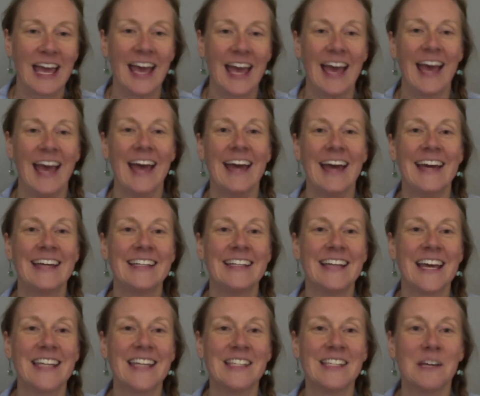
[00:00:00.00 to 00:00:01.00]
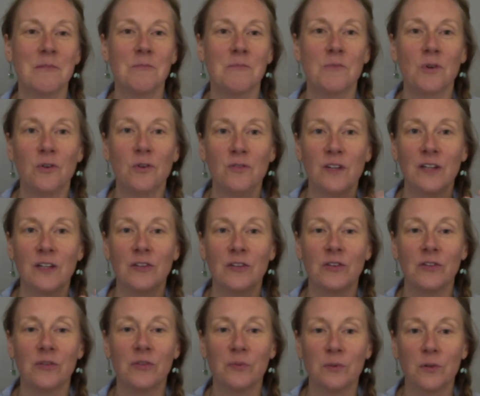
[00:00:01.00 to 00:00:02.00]
and as I'm moving
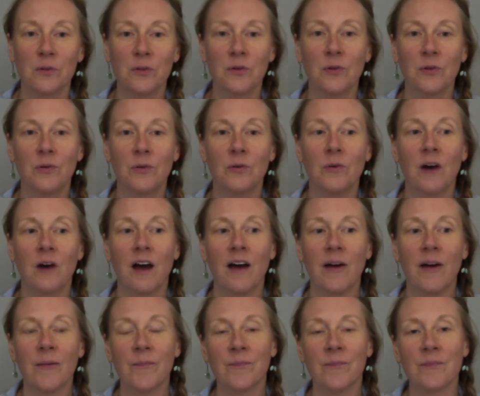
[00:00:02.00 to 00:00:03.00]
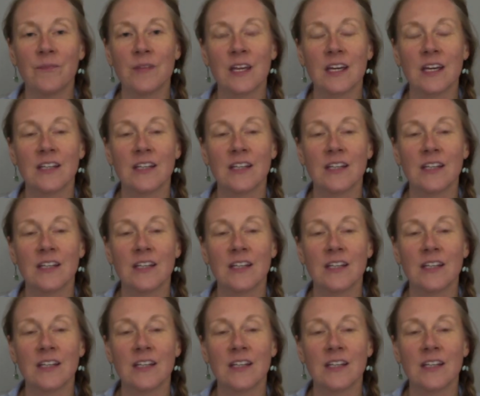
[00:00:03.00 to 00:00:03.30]
through um,